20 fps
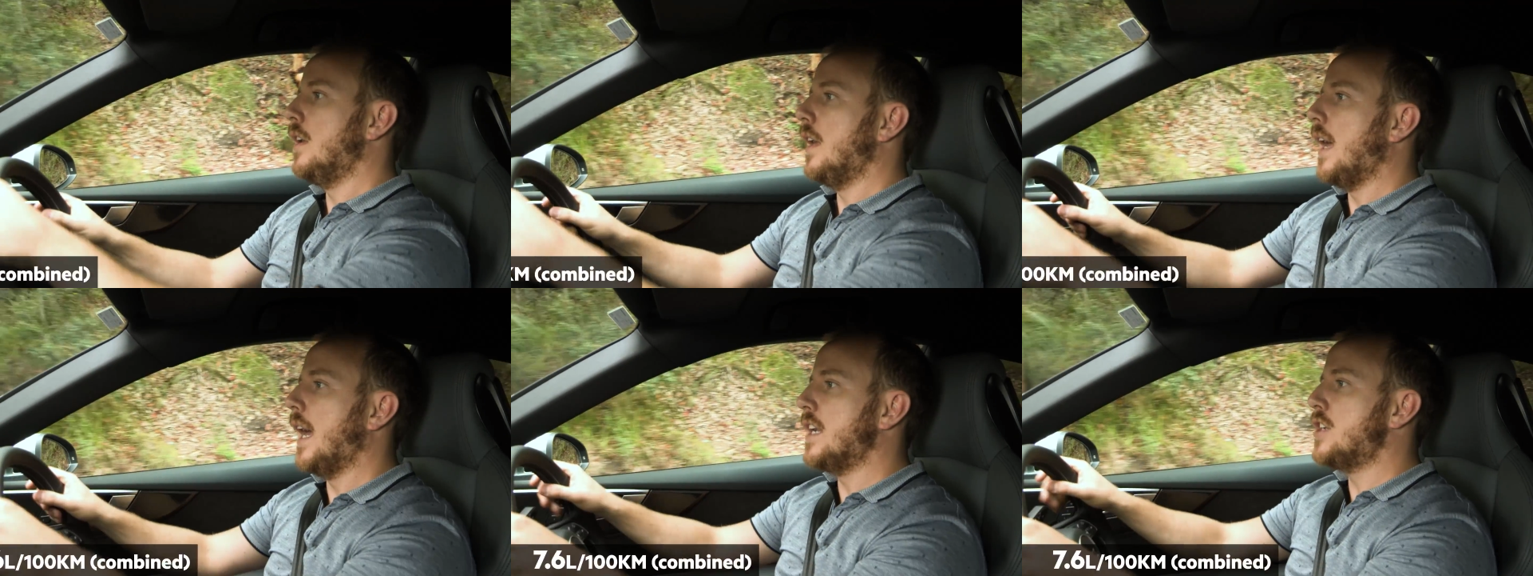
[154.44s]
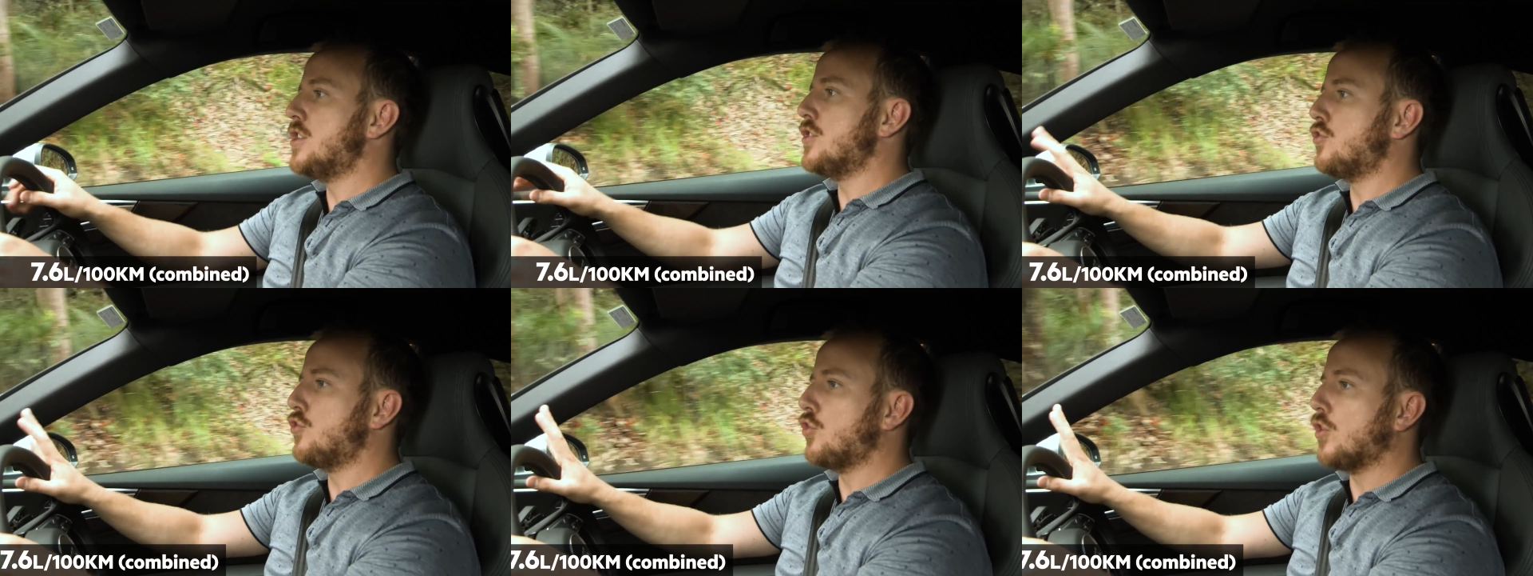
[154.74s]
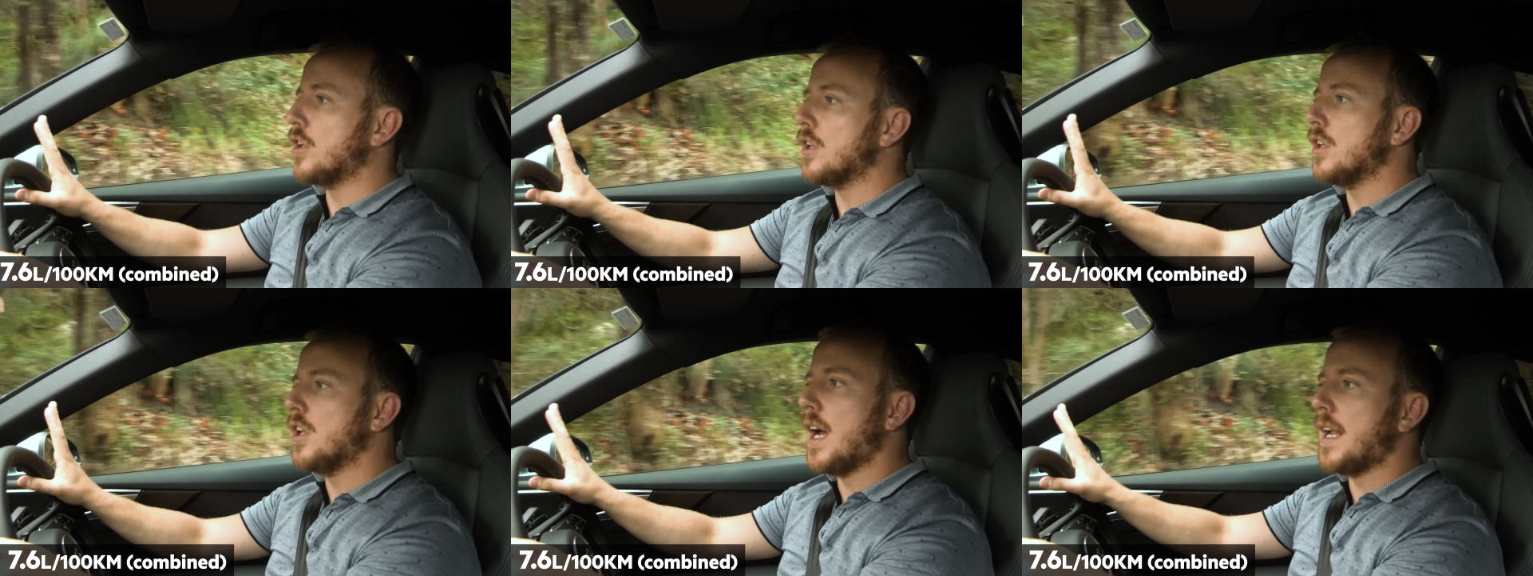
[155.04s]
and just
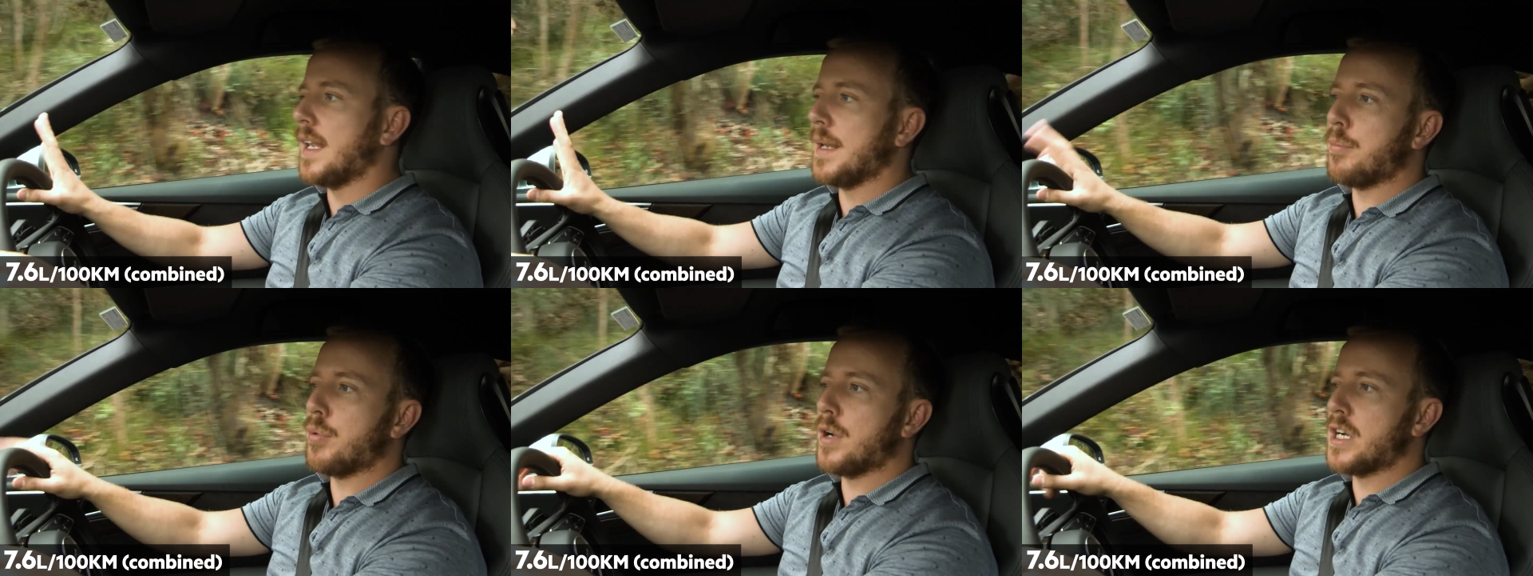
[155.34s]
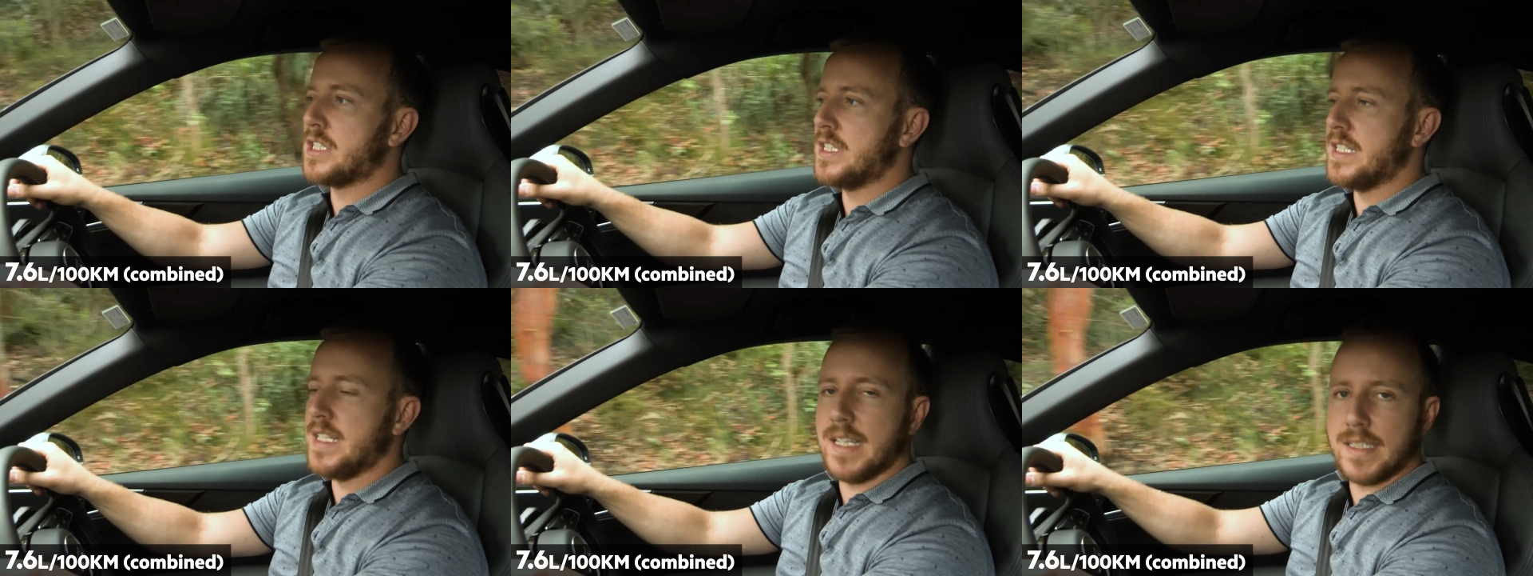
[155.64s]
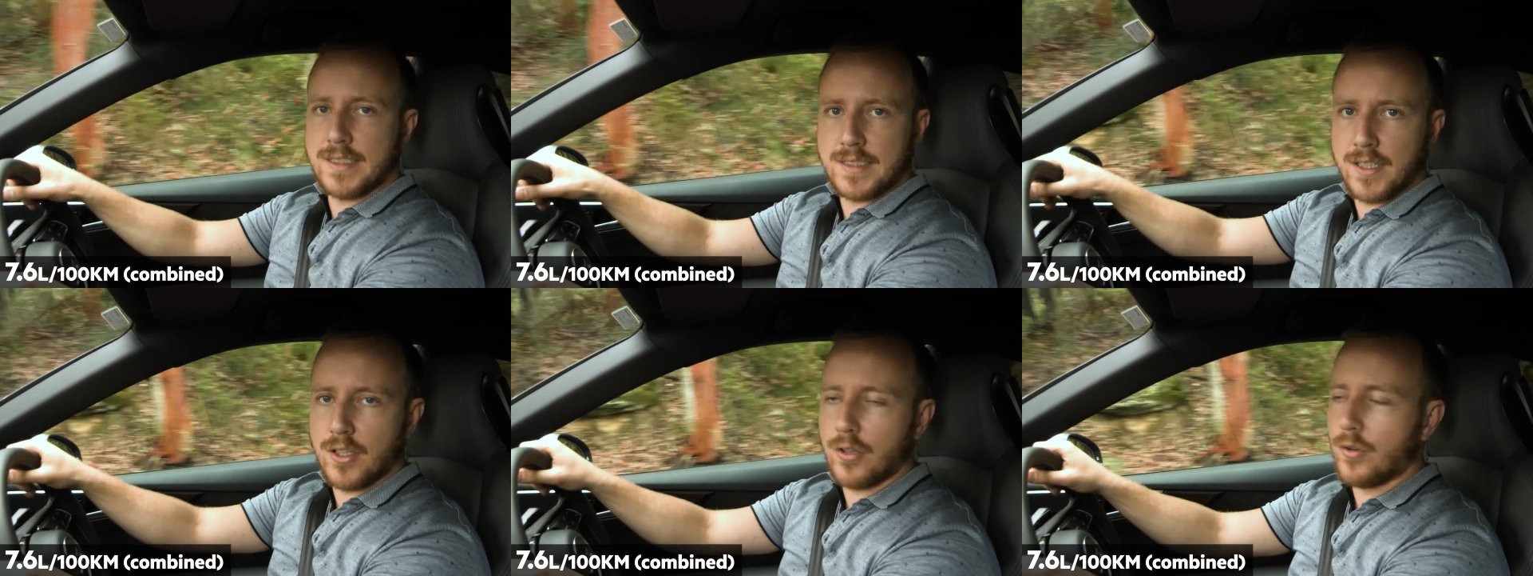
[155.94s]
sort of lightly brushing the
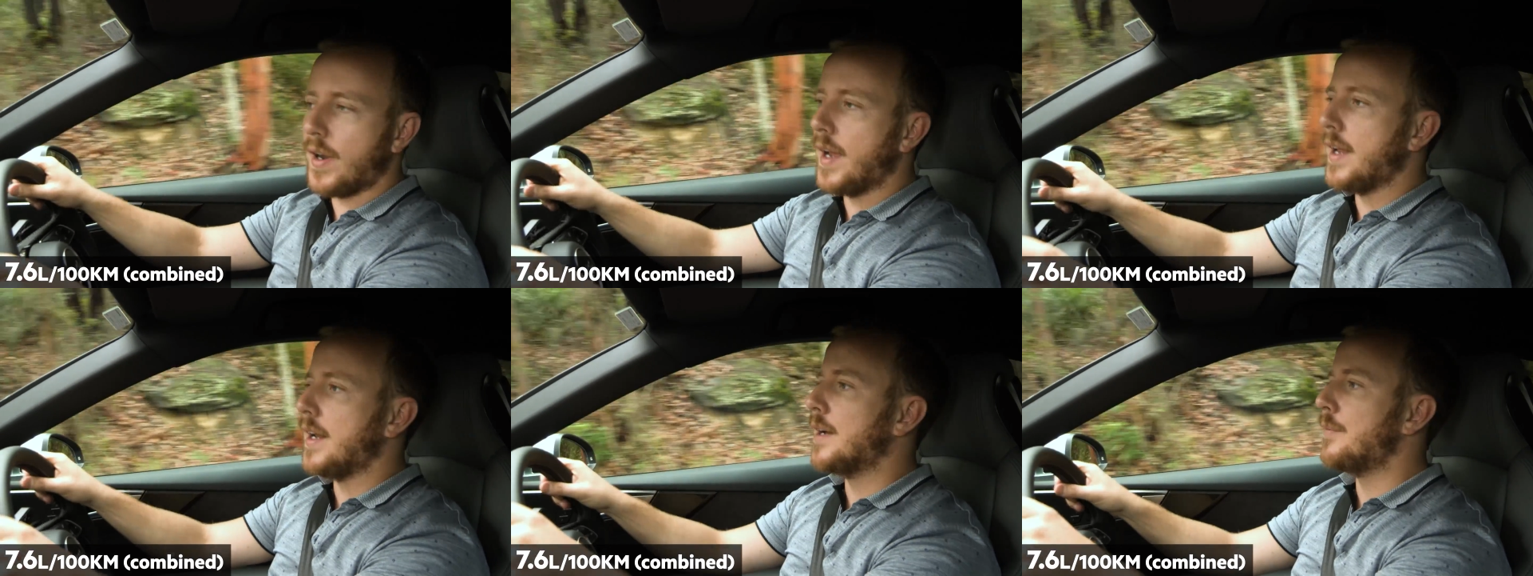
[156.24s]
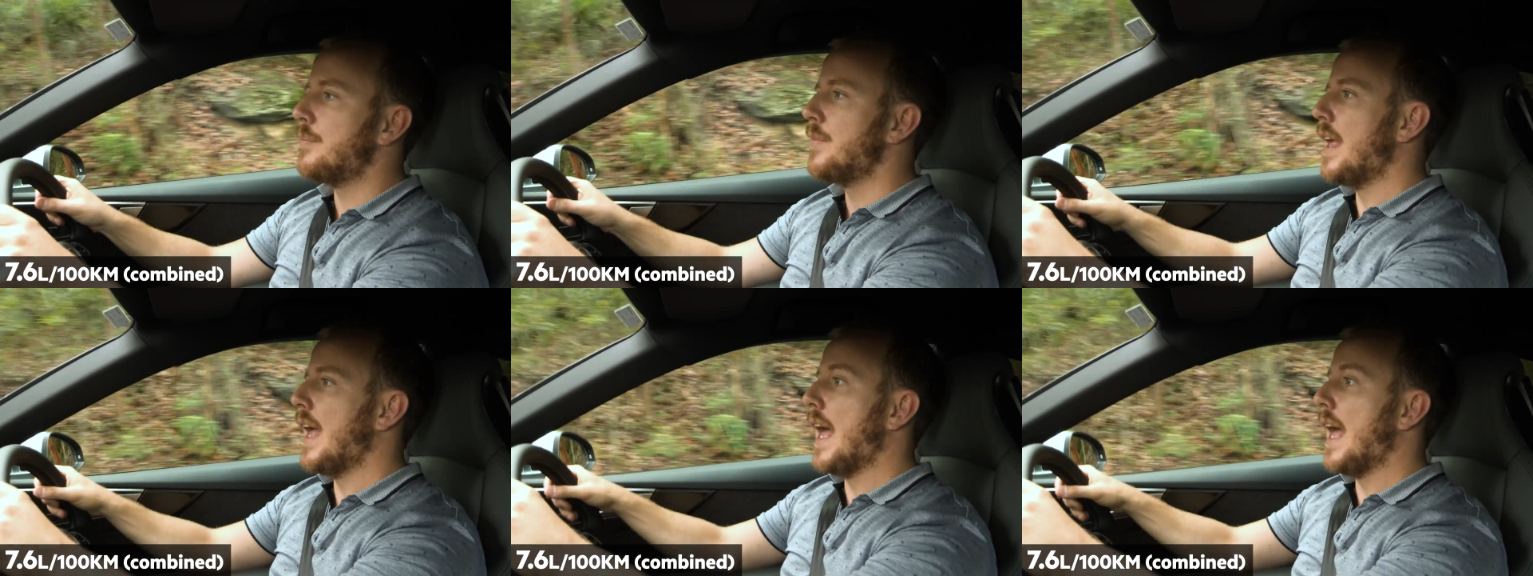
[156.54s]
accelerator,